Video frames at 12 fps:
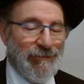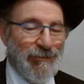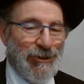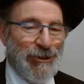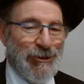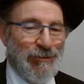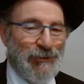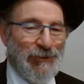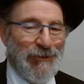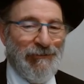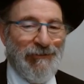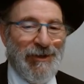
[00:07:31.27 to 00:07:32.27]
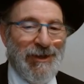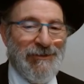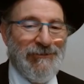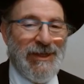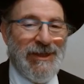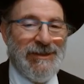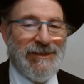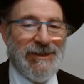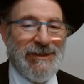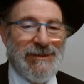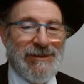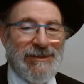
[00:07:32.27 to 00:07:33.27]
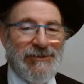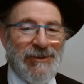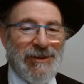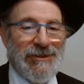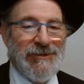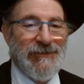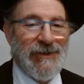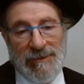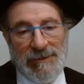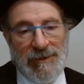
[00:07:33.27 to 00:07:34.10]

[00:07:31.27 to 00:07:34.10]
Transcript: bishop to e5 and knight to h5.